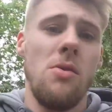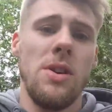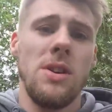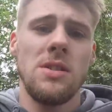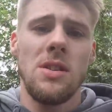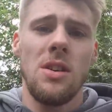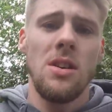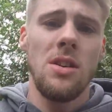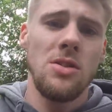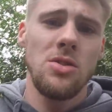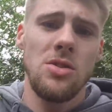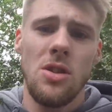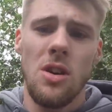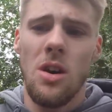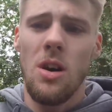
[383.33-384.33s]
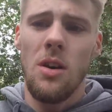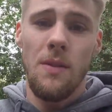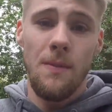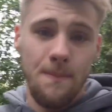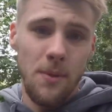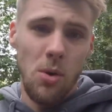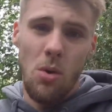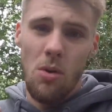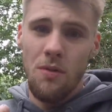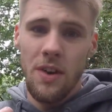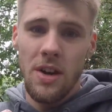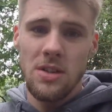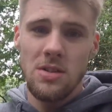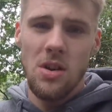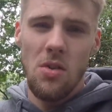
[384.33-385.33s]
research, go on
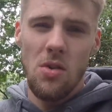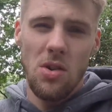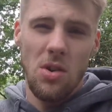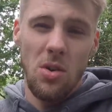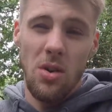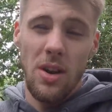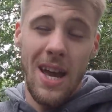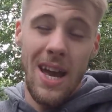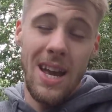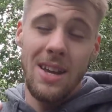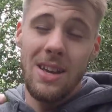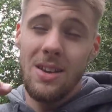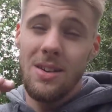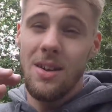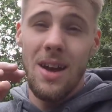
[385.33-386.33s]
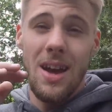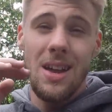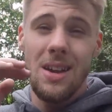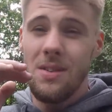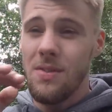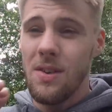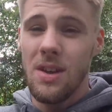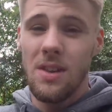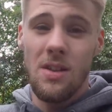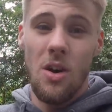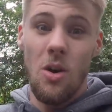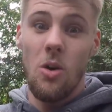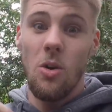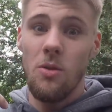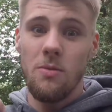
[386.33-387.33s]
VXR online, anything that
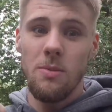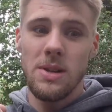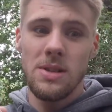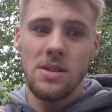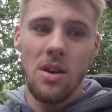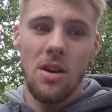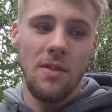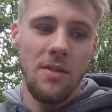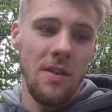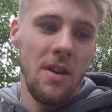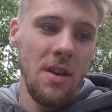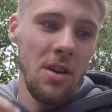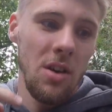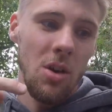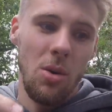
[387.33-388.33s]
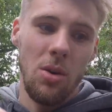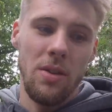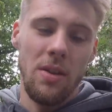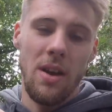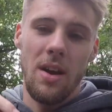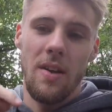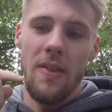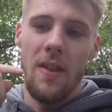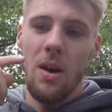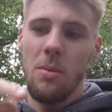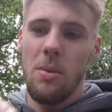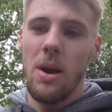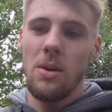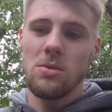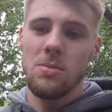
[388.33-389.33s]
I've missed off, go on there and they'll be
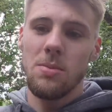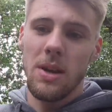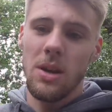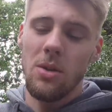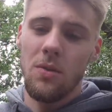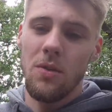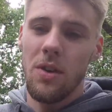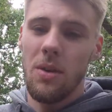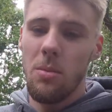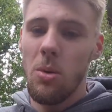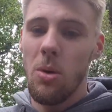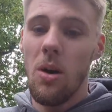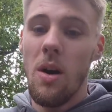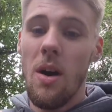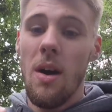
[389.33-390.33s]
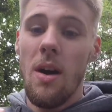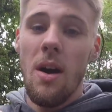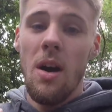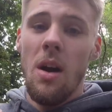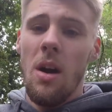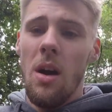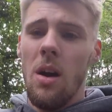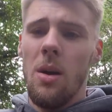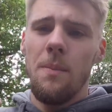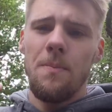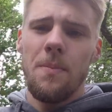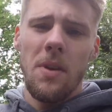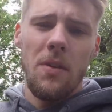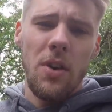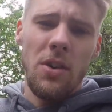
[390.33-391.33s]
able to pick it up for you. But
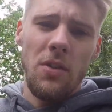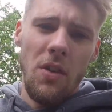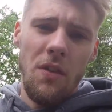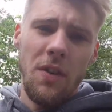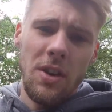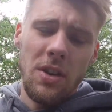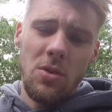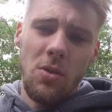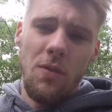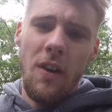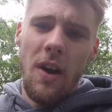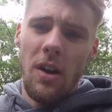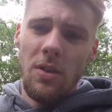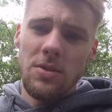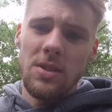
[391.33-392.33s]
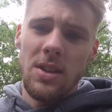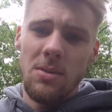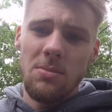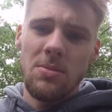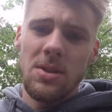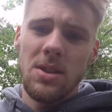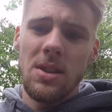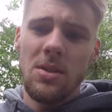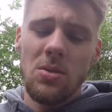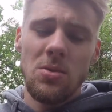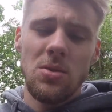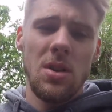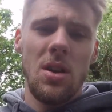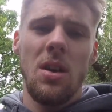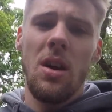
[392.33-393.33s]
I've heard of a thing called valve stem
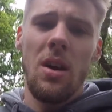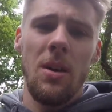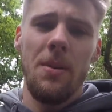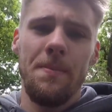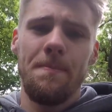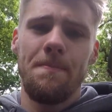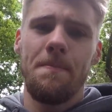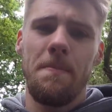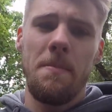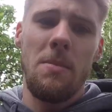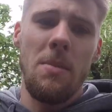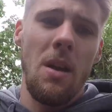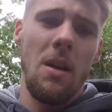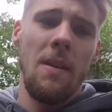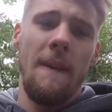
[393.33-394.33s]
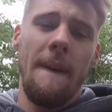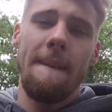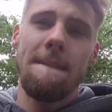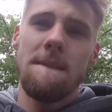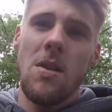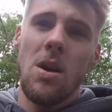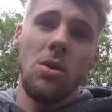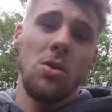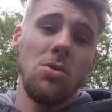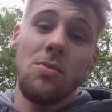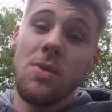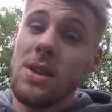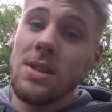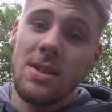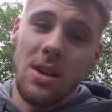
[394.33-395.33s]
seals. Couldn't
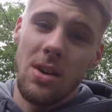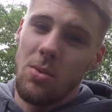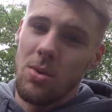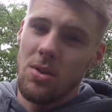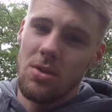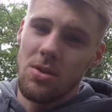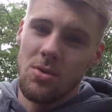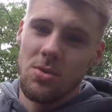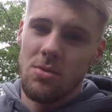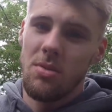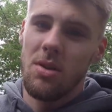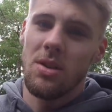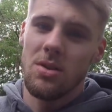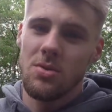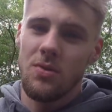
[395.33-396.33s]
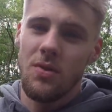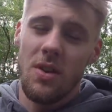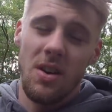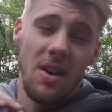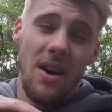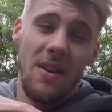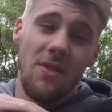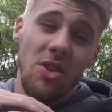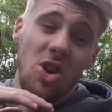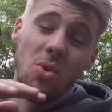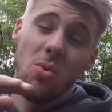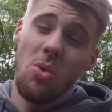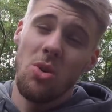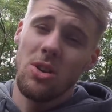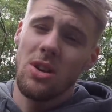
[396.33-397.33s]
really tell you what they do, to be honest with you. I have
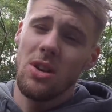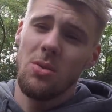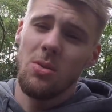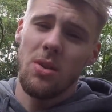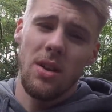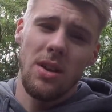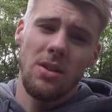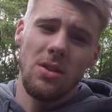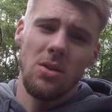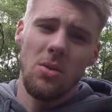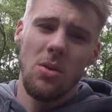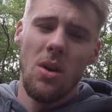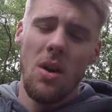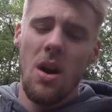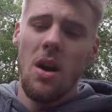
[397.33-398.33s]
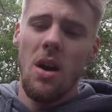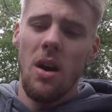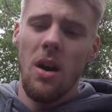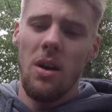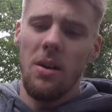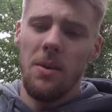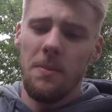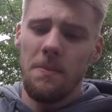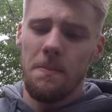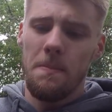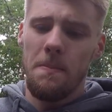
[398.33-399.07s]
no idea what they do. But